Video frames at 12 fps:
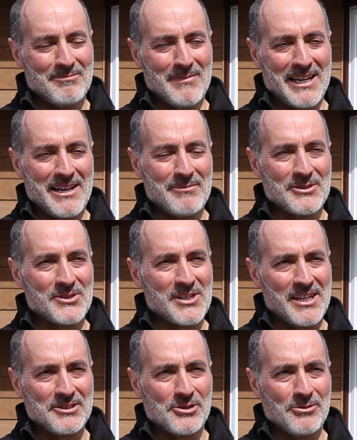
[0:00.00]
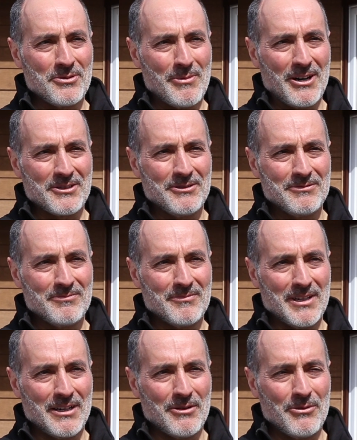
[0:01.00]
My name is Joe DeMarco,
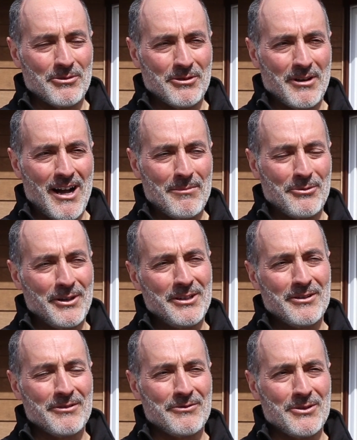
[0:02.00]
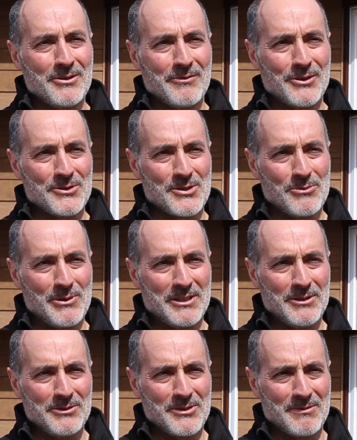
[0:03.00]
owner, operator of Universal
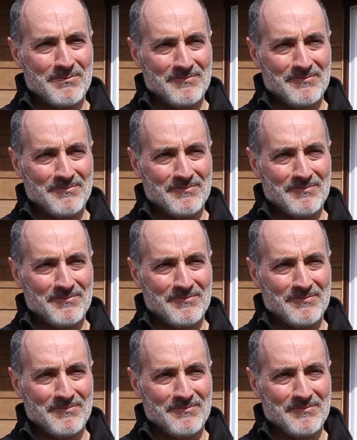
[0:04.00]
Windows.